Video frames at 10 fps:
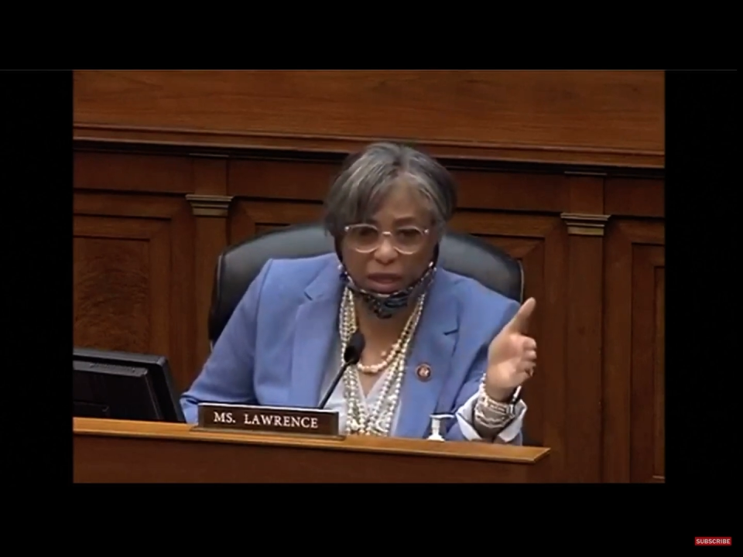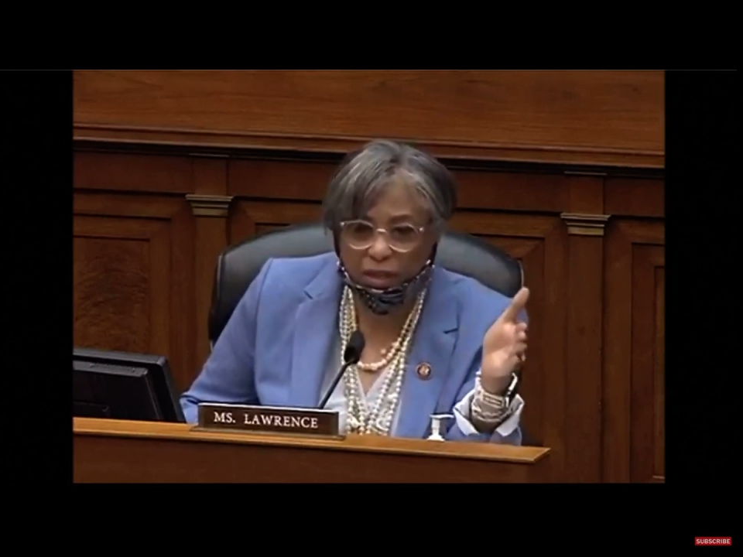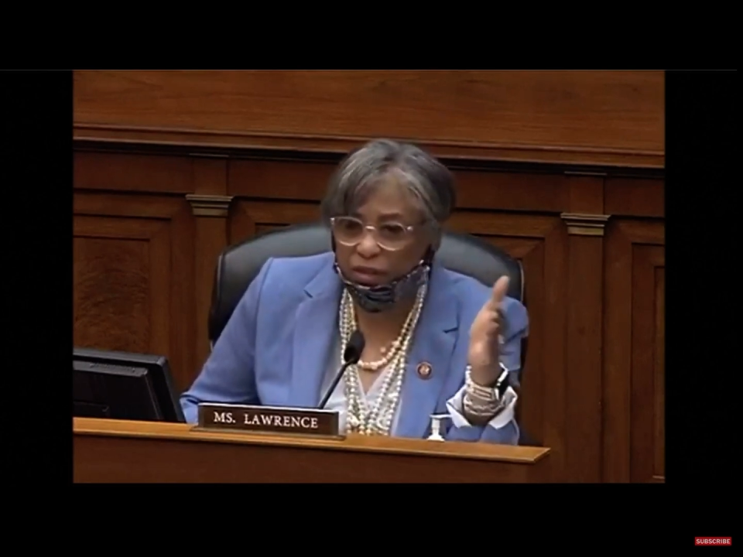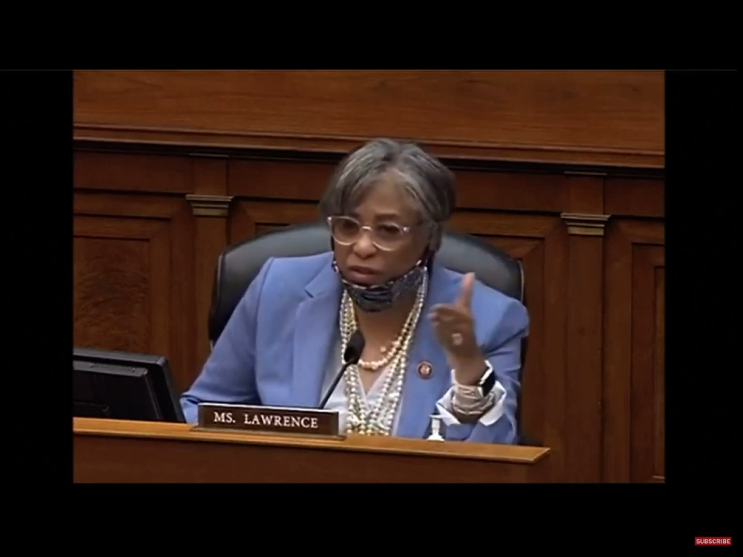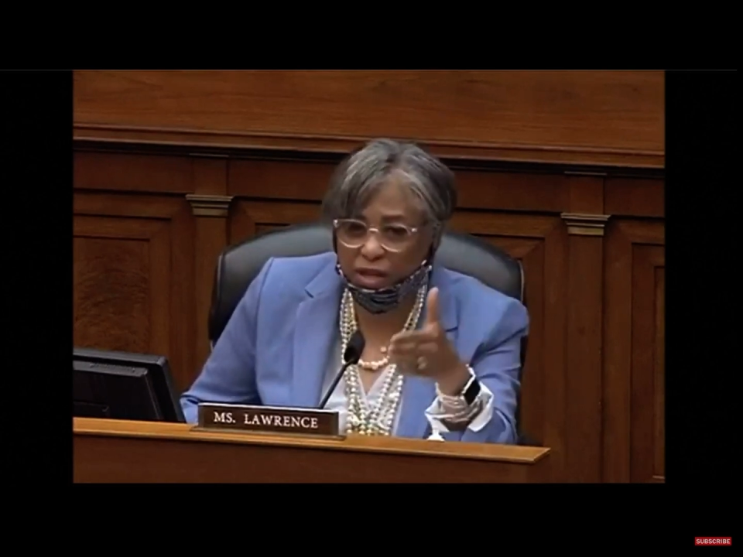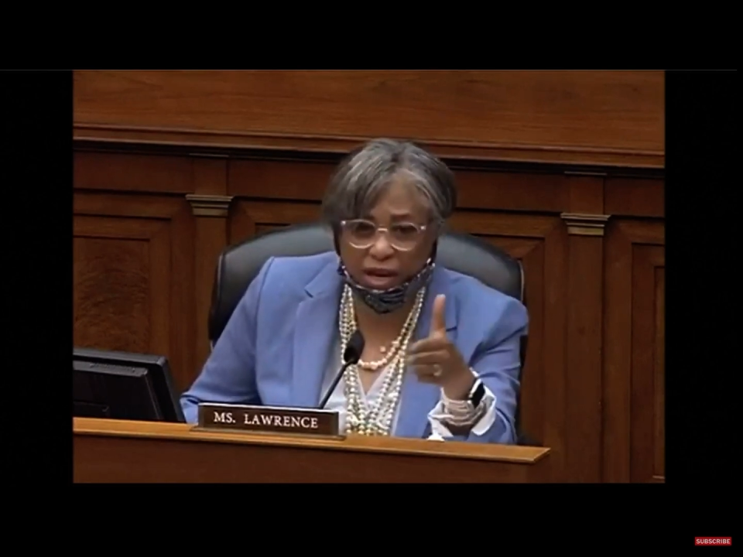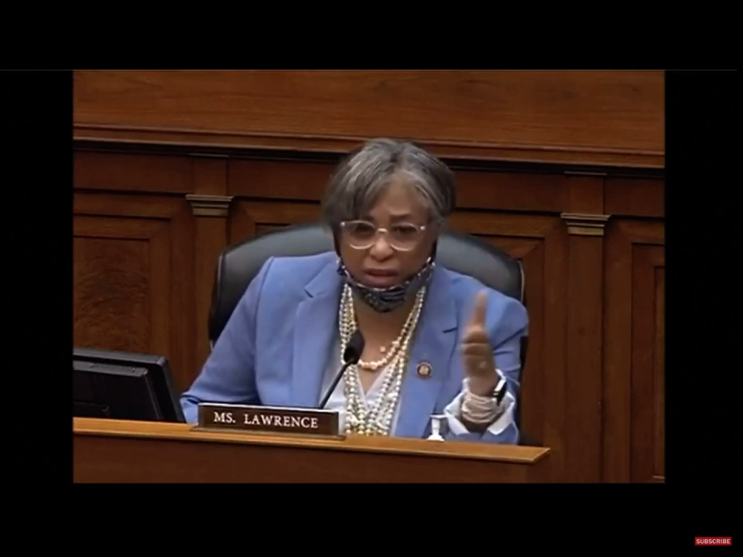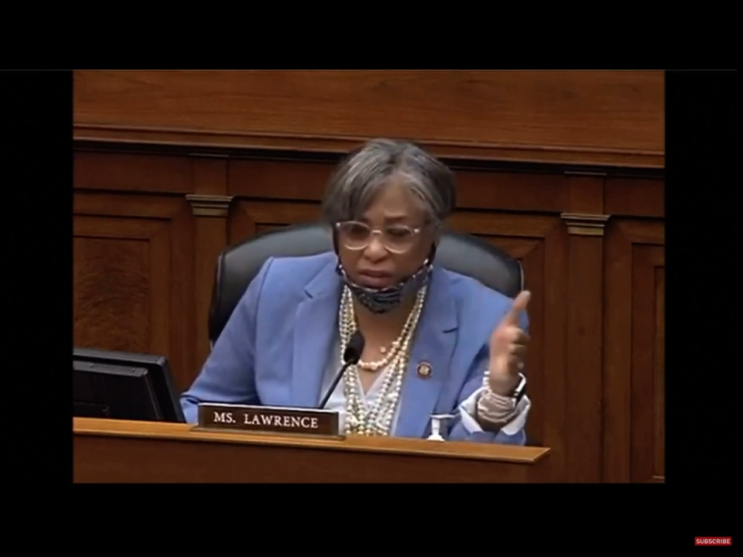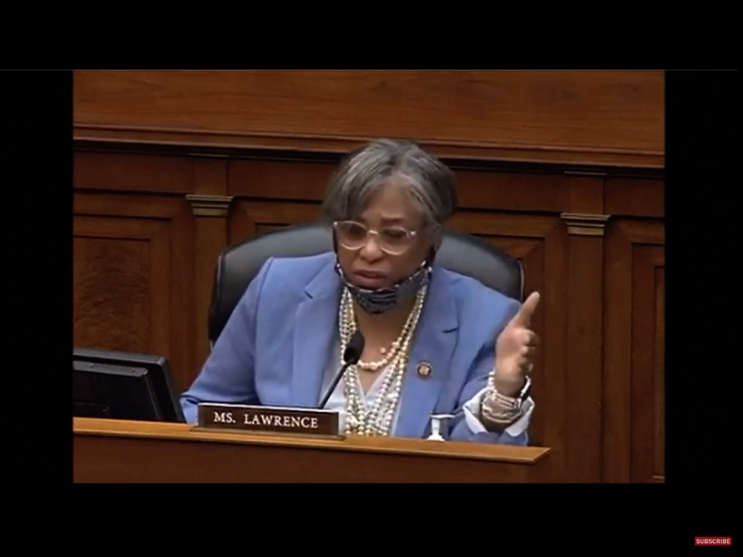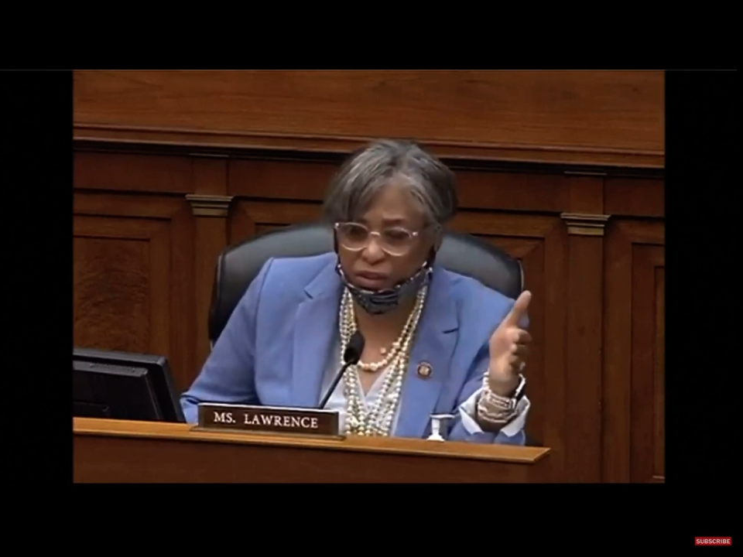you're not
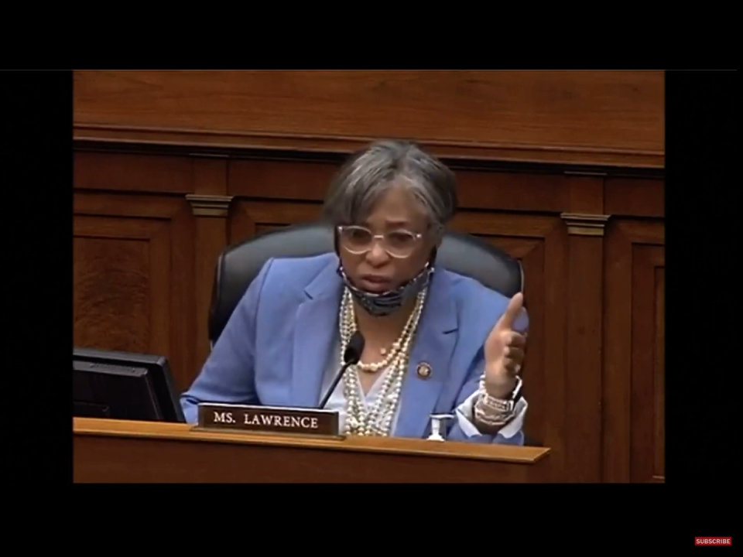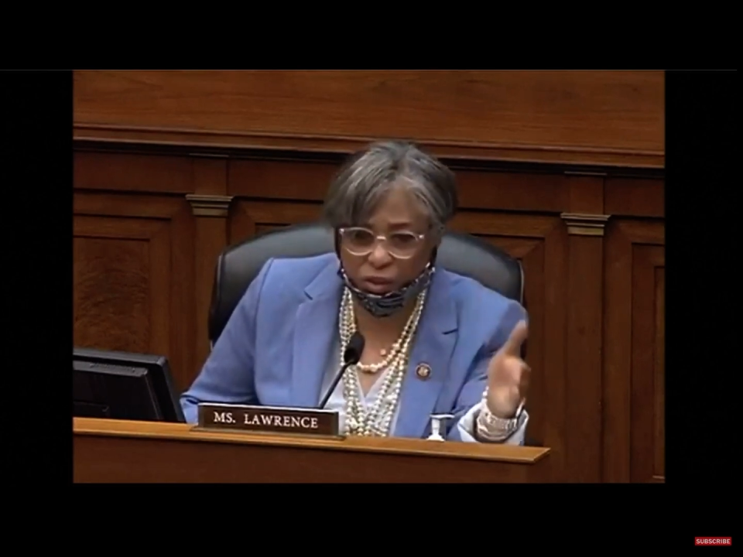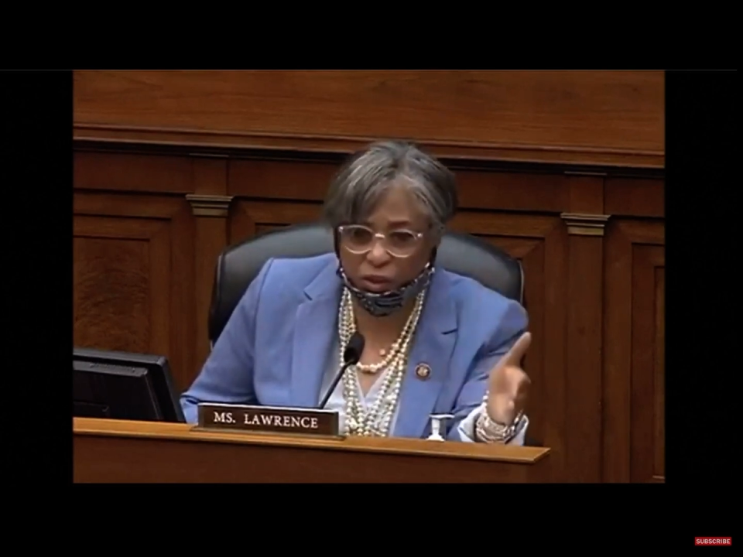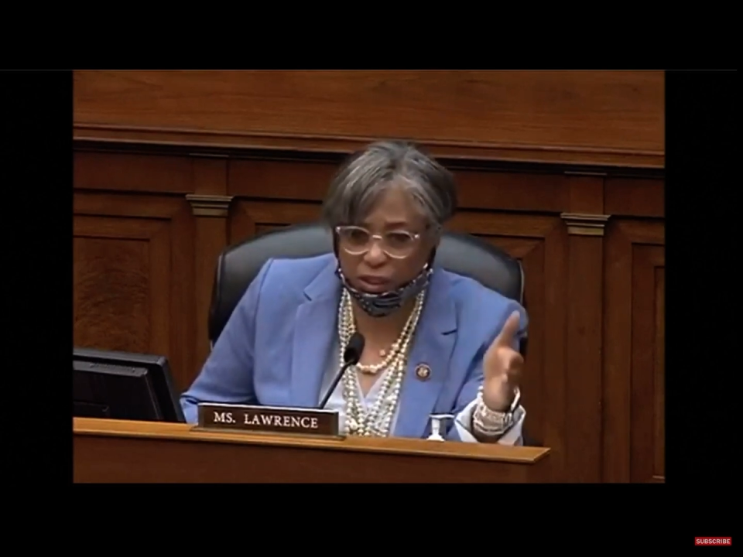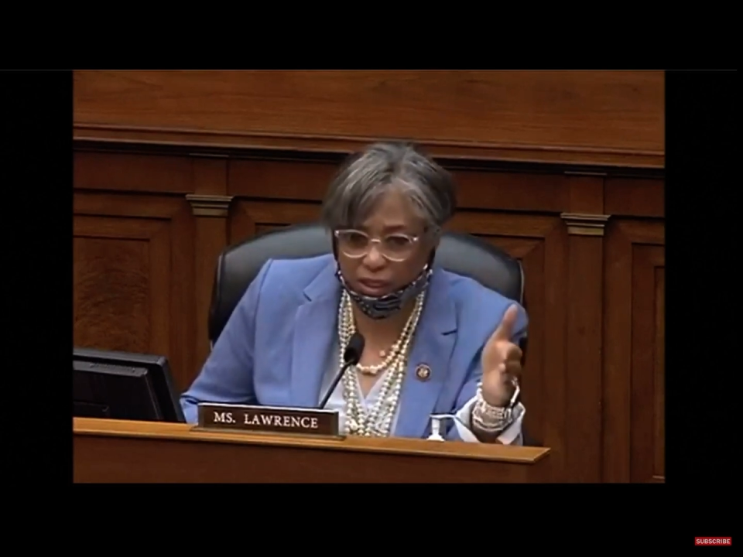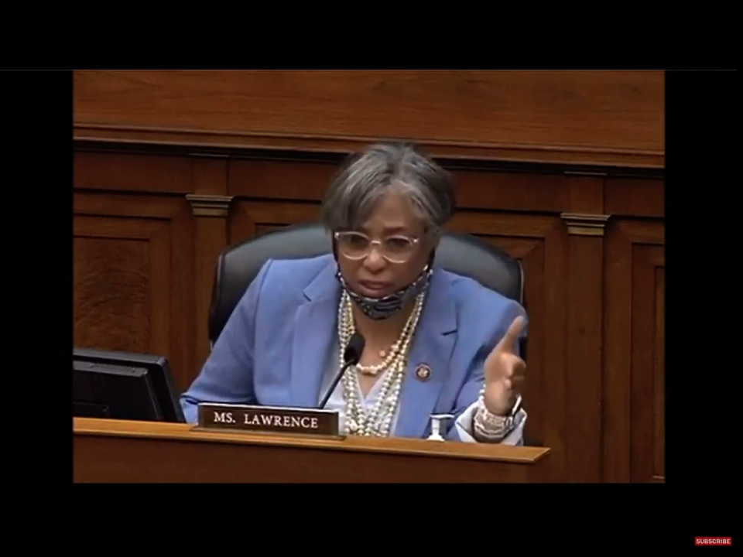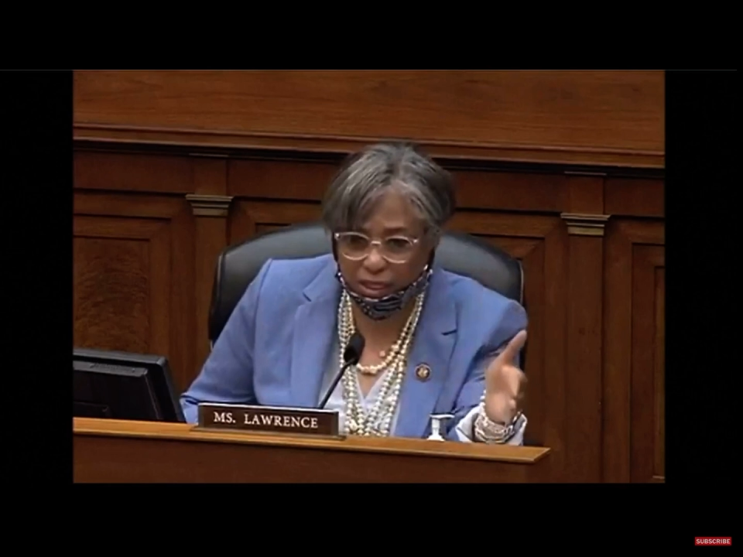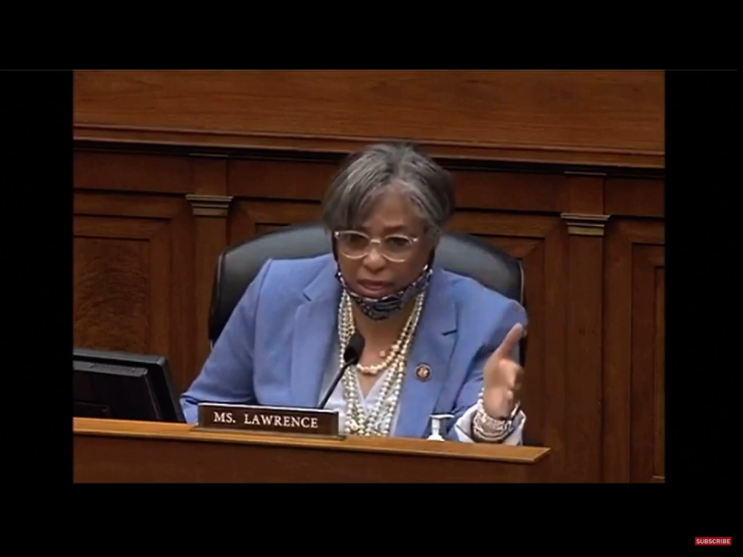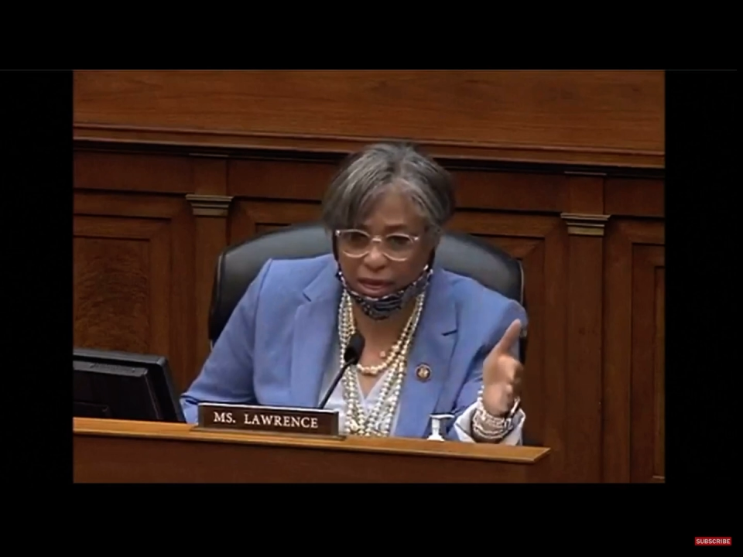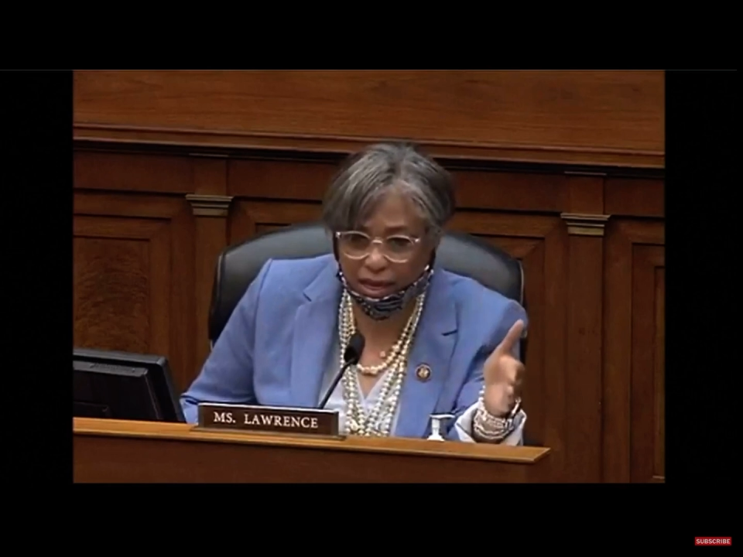going to shorten the
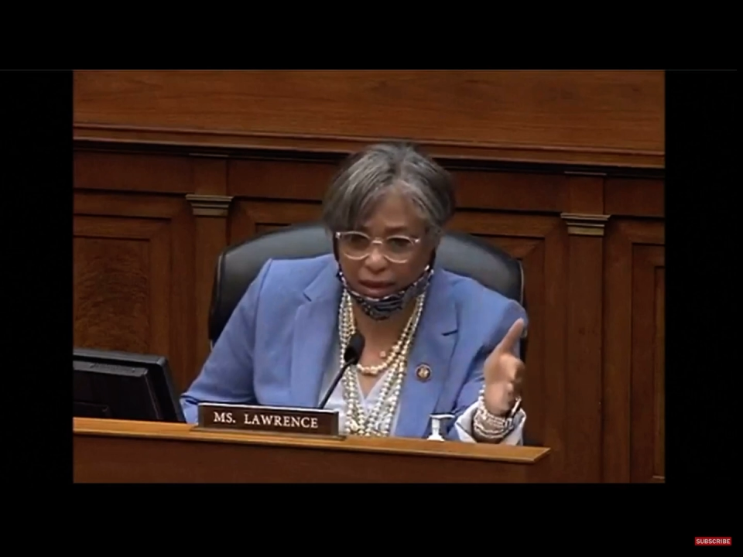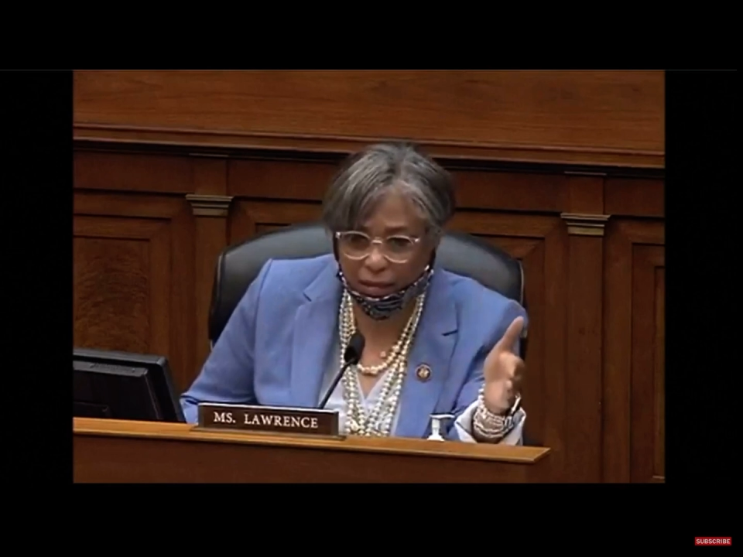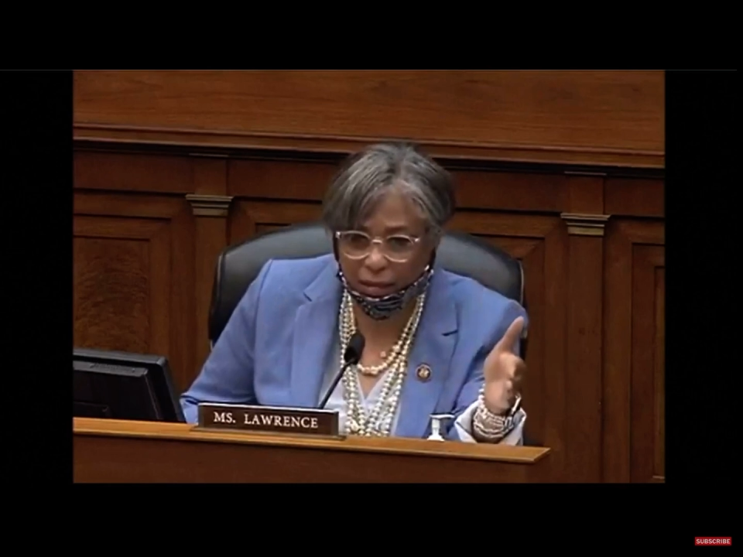time.